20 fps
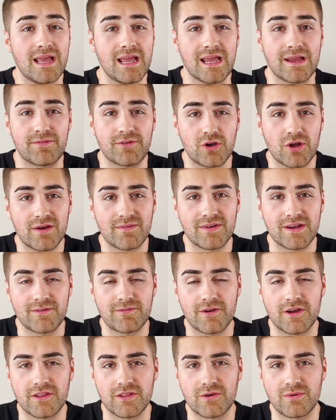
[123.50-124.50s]
If you do have any
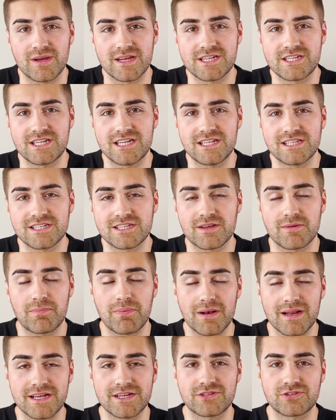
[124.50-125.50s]
further questions,
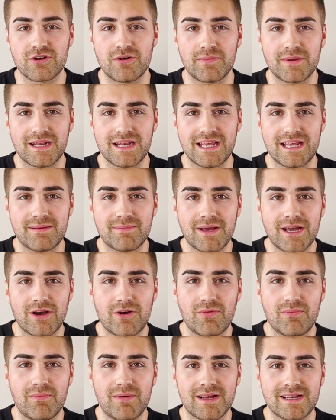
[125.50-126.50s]
please drop me an
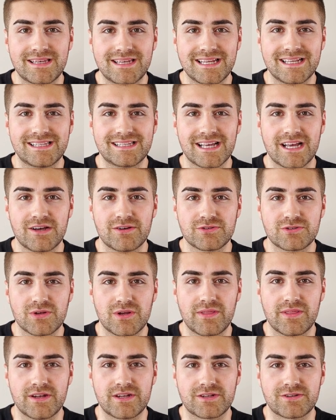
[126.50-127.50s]
email. My details
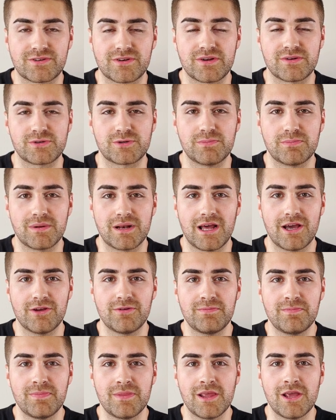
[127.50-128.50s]
are in the description
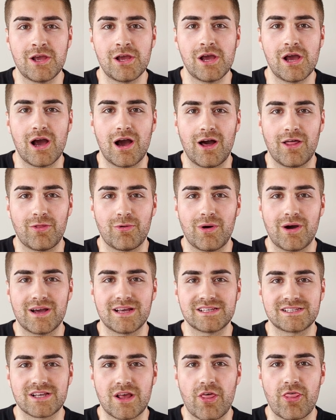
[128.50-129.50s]
below.
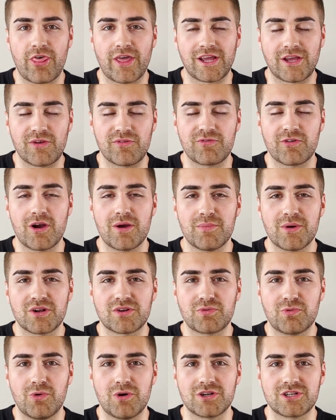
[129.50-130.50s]
Otherwise, thank you very
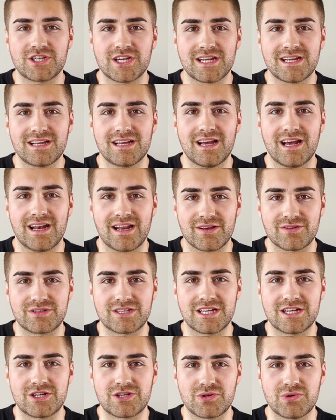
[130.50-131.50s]
much for watching and I'll
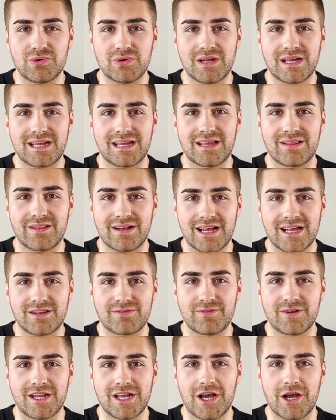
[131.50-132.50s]
see you shortly in the
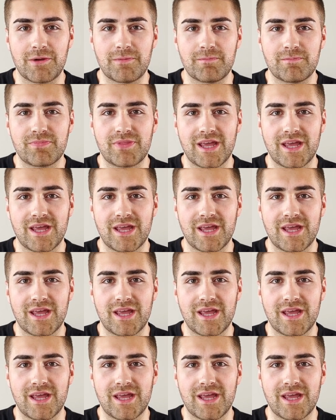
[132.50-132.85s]
next video.